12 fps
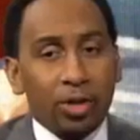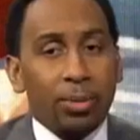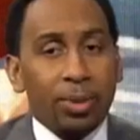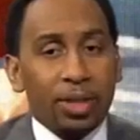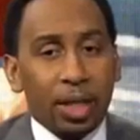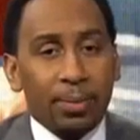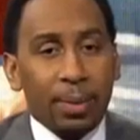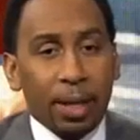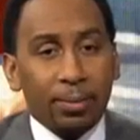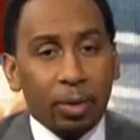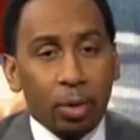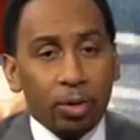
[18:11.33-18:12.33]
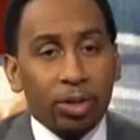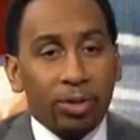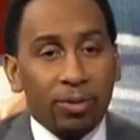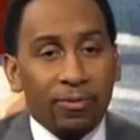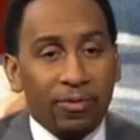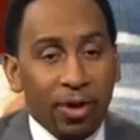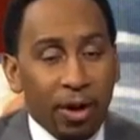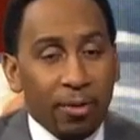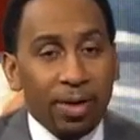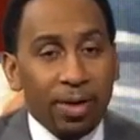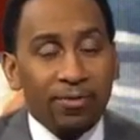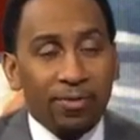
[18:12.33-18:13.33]
Norman said about him. Those are some
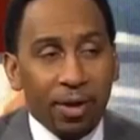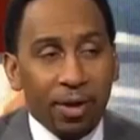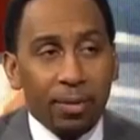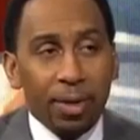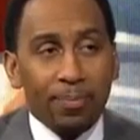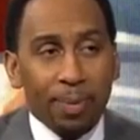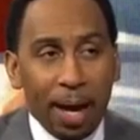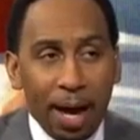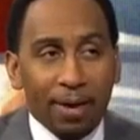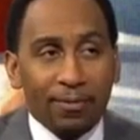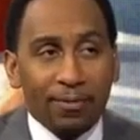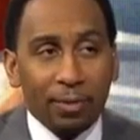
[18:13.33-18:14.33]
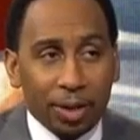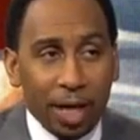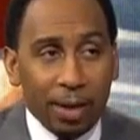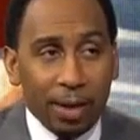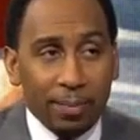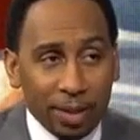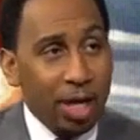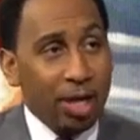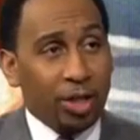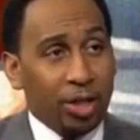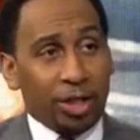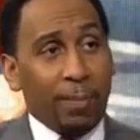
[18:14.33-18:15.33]
very, very powerful statements.
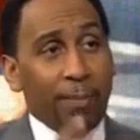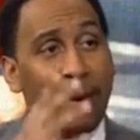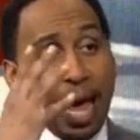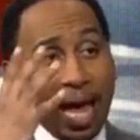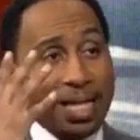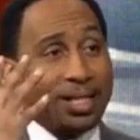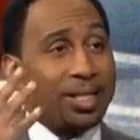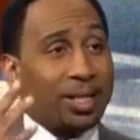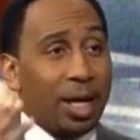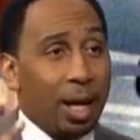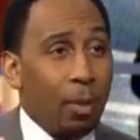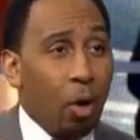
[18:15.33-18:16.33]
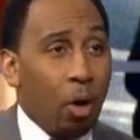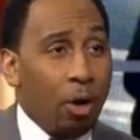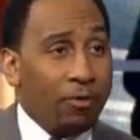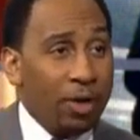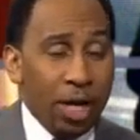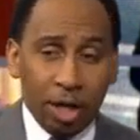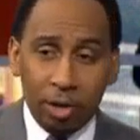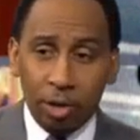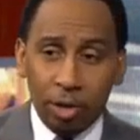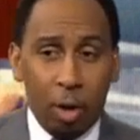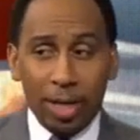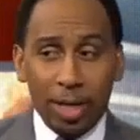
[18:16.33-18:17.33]
Took the mask, has come off. You
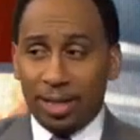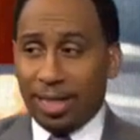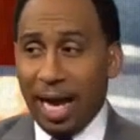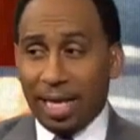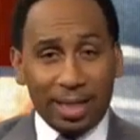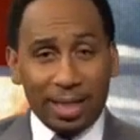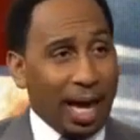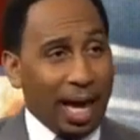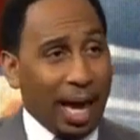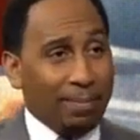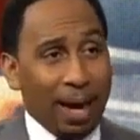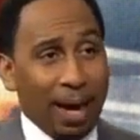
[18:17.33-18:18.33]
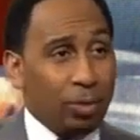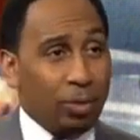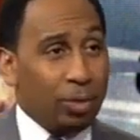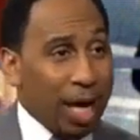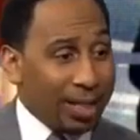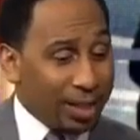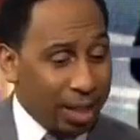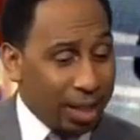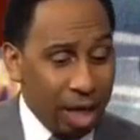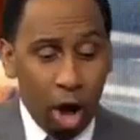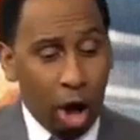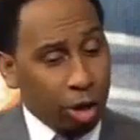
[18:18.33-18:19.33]
know, he's dancing like Michael Jackson.
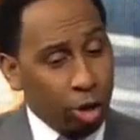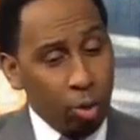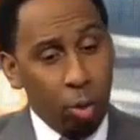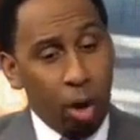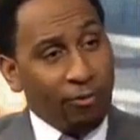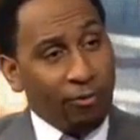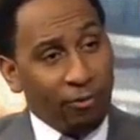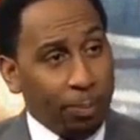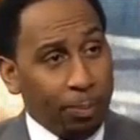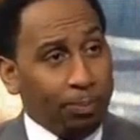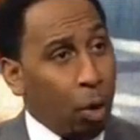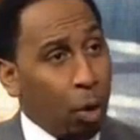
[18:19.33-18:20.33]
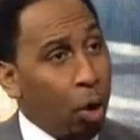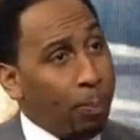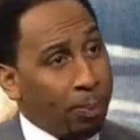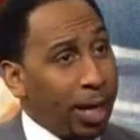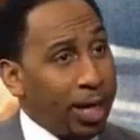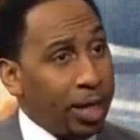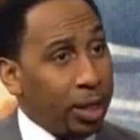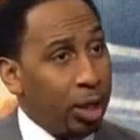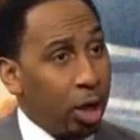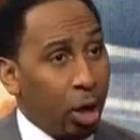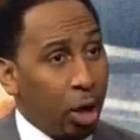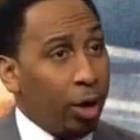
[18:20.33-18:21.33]
Are you a football player
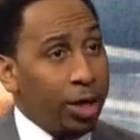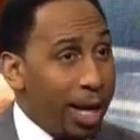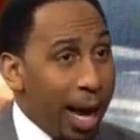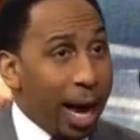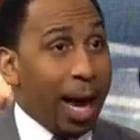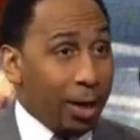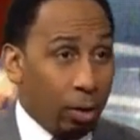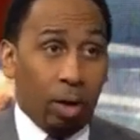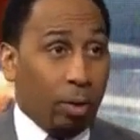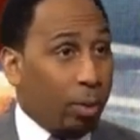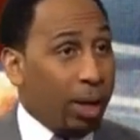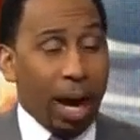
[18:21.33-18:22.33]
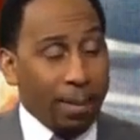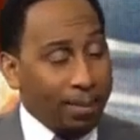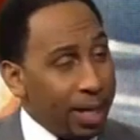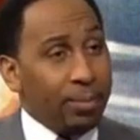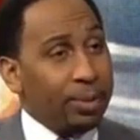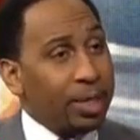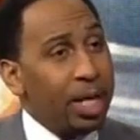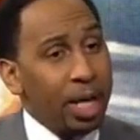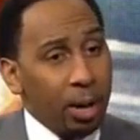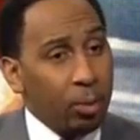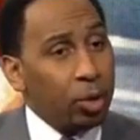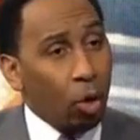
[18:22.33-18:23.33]
or not? Or what I mean, it was
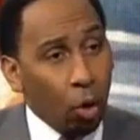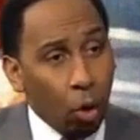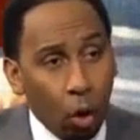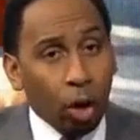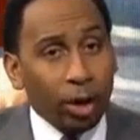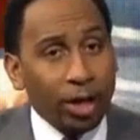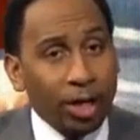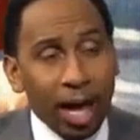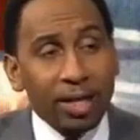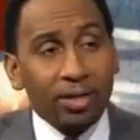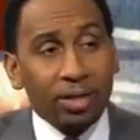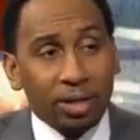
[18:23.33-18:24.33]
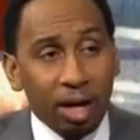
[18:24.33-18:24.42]
all of that stuff.